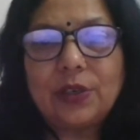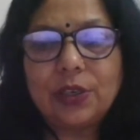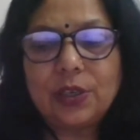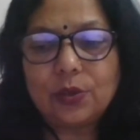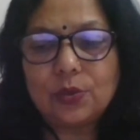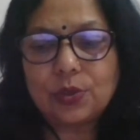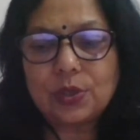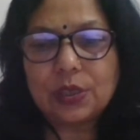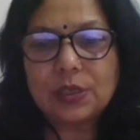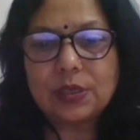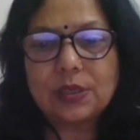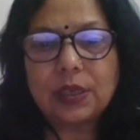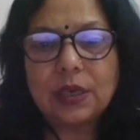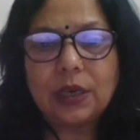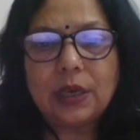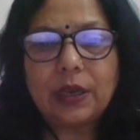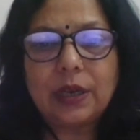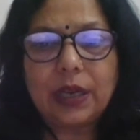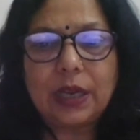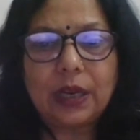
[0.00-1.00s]
reduces
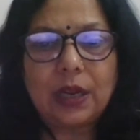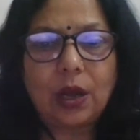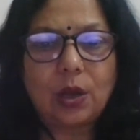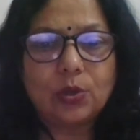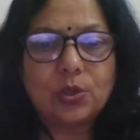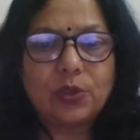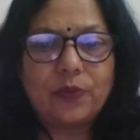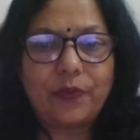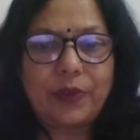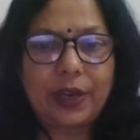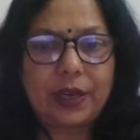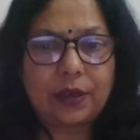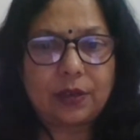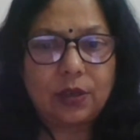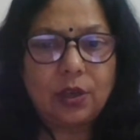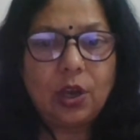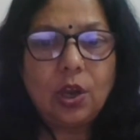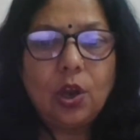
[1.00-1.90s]
the greenhouse effect.